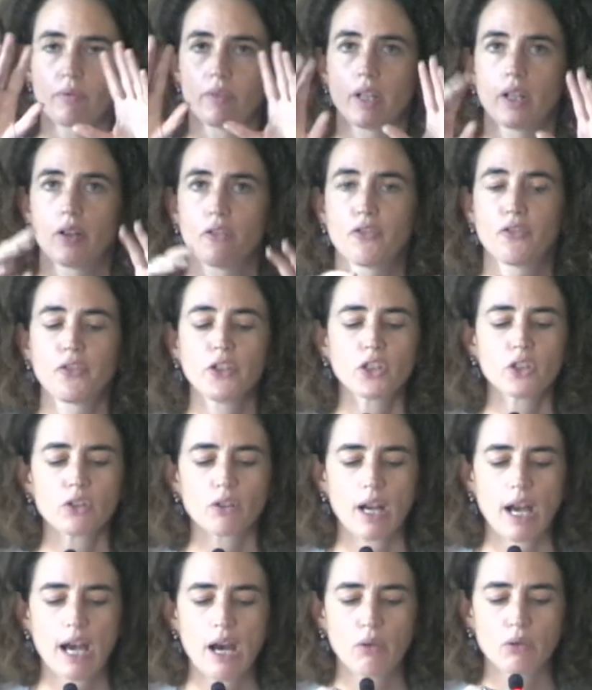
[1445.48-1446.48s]

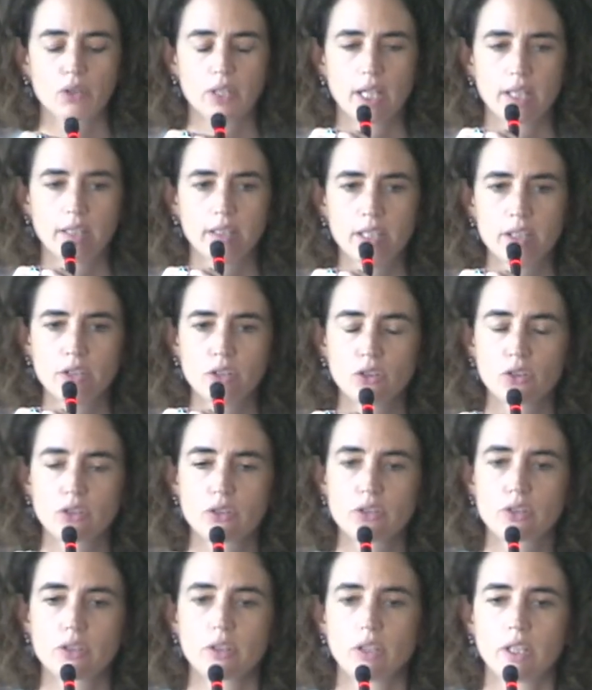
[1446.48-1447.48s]
figure out a
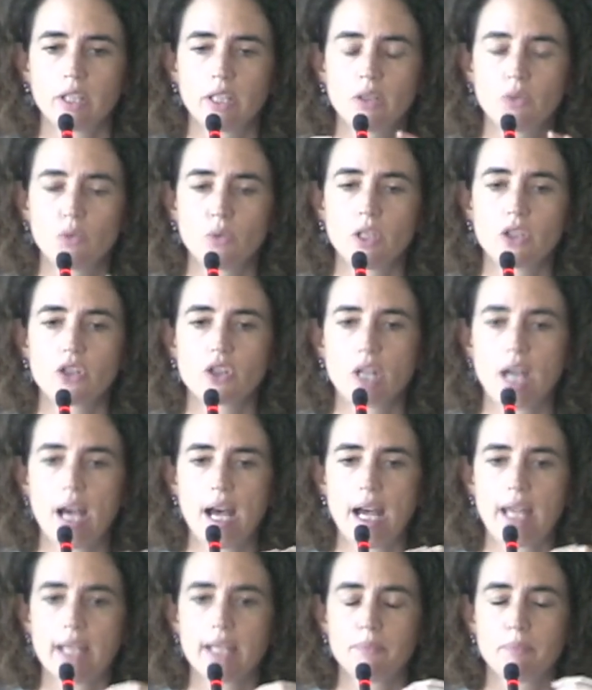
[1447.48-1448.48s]
discourse in which
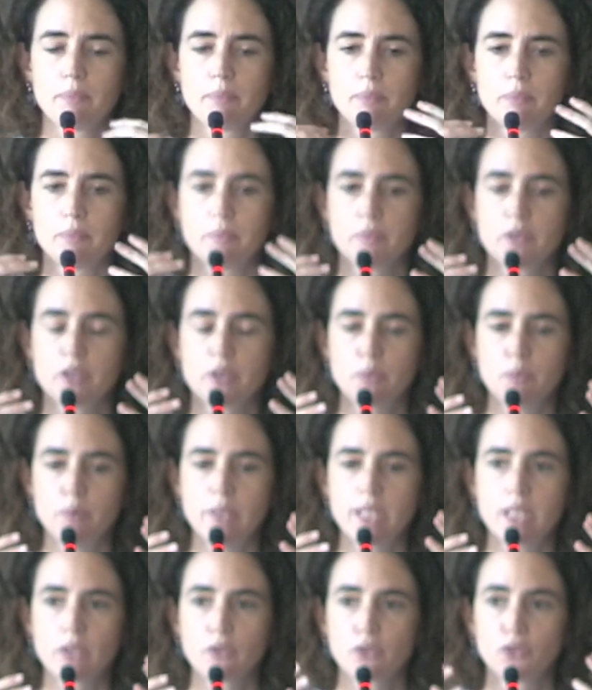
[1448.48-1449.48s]
I
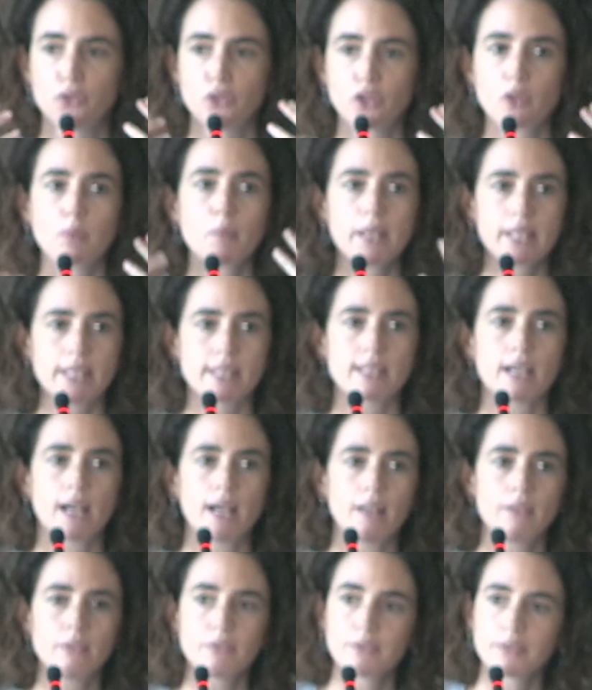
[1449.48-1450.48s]
speak for
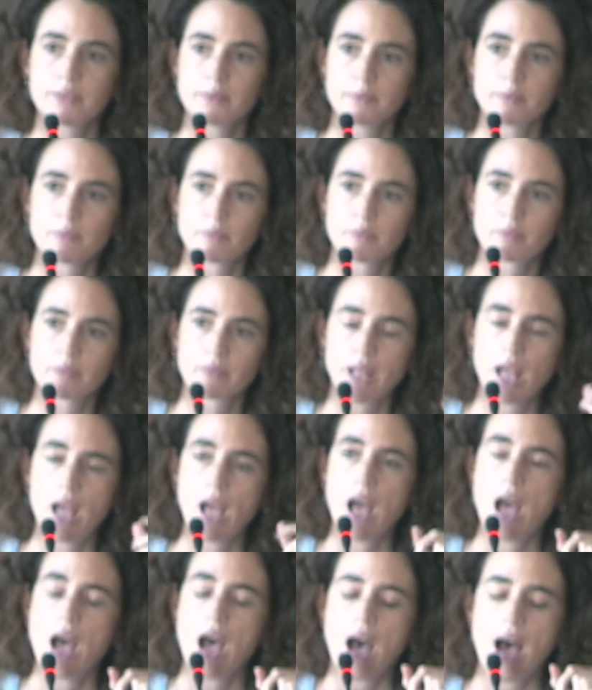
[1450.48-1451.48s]
myself,
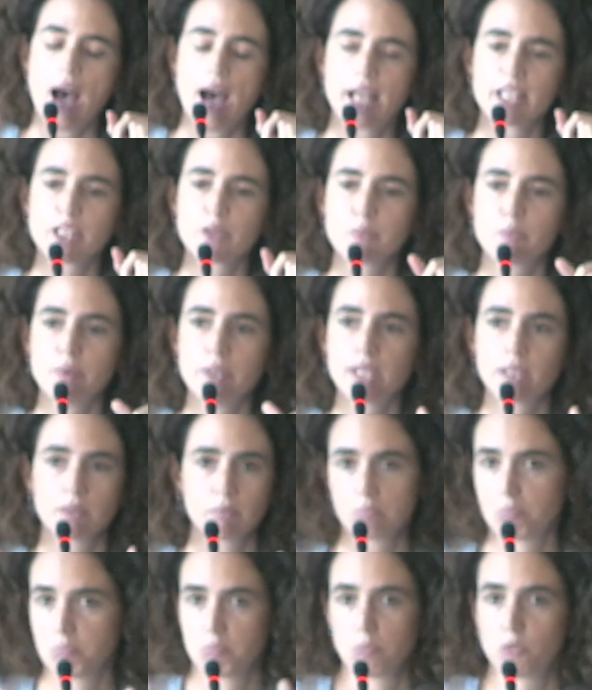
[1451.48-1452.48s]
I speak
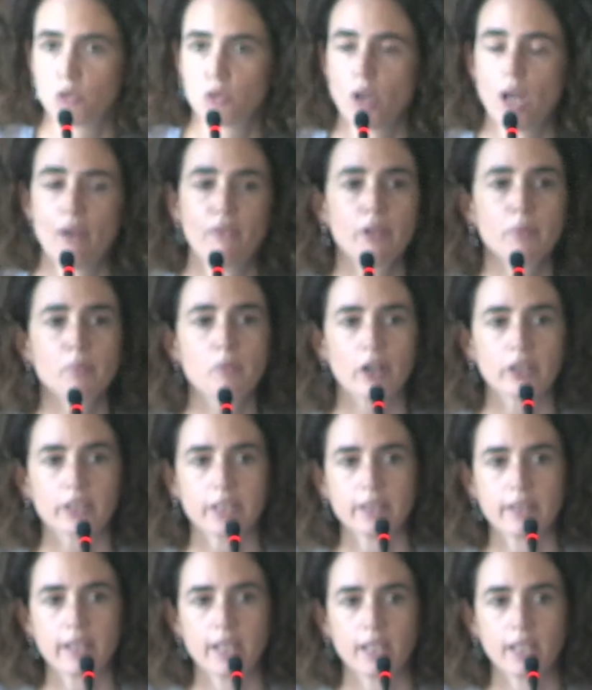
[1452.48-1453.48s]
to
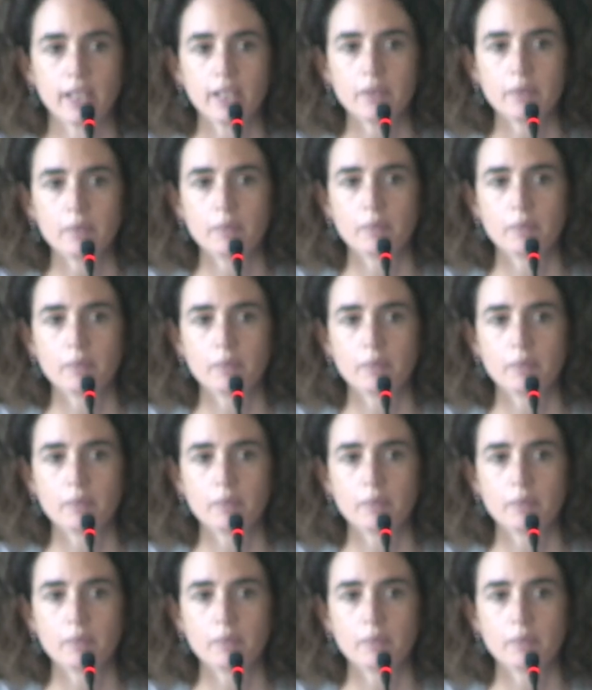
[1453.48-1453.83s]
everybody there,